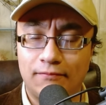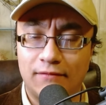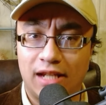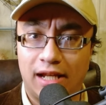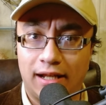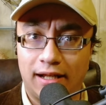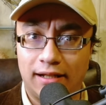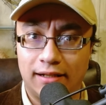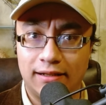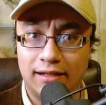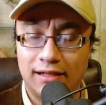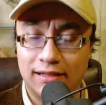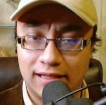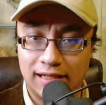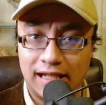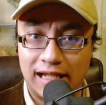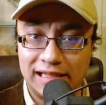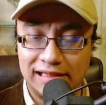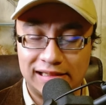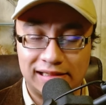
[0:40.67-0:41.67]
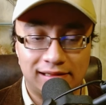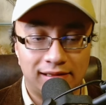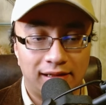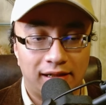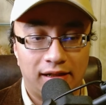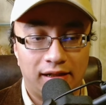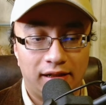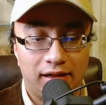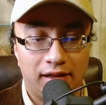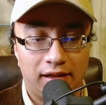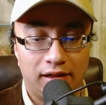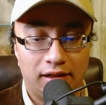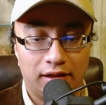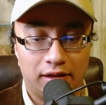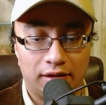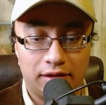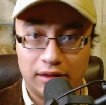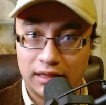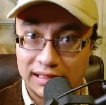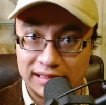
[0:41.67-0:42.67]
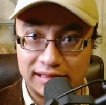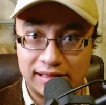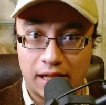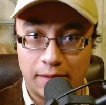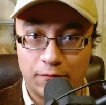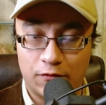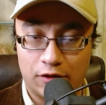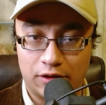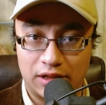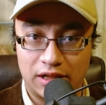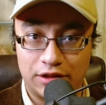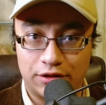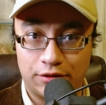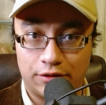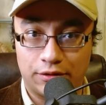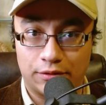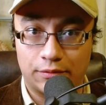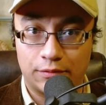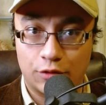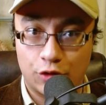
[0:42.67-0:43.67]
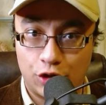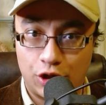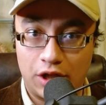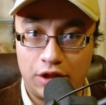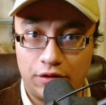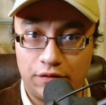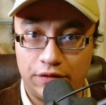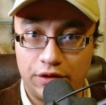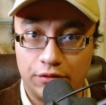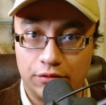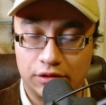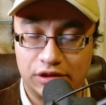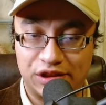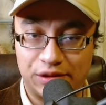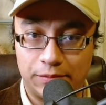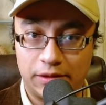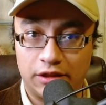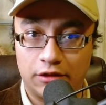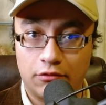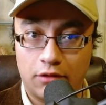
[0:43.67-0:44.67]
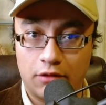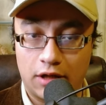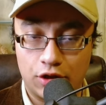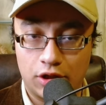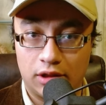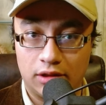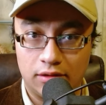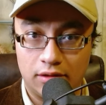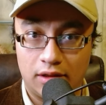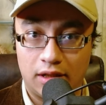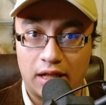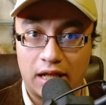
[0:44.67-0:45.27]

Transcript: uh, nonetheless, it's time for another gentle viewer submitted question.